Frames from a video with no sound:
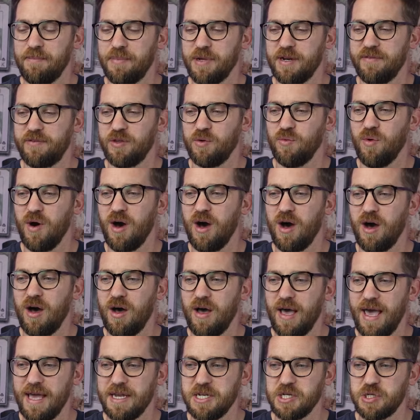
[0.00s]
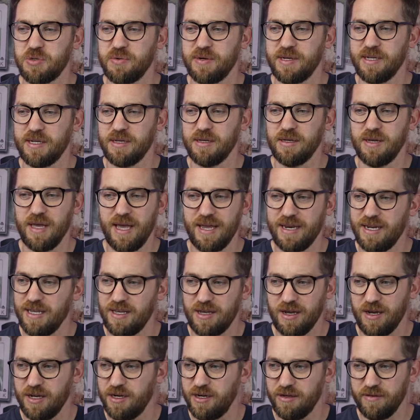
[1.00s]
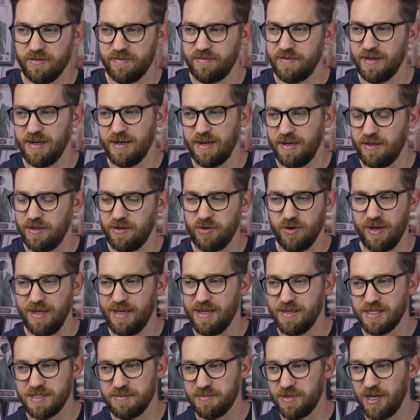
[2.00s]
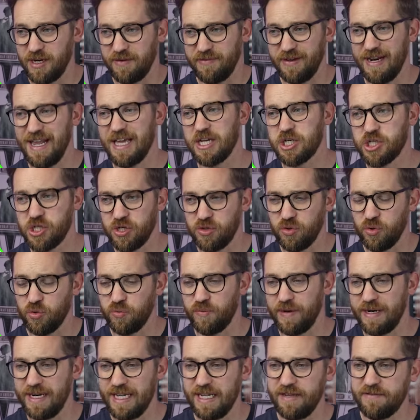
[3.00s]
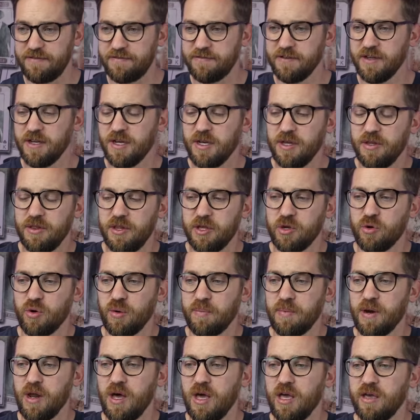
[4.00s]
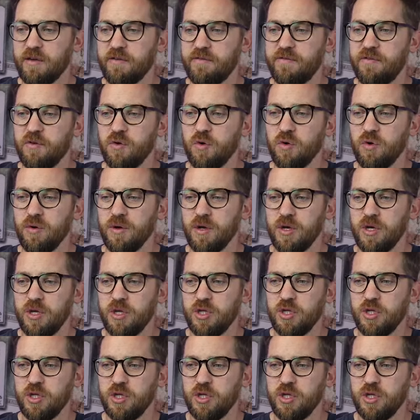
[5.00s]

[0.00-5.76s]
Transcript: But if you are entering any kind of, you've got some kind of election or relief that you're applying for,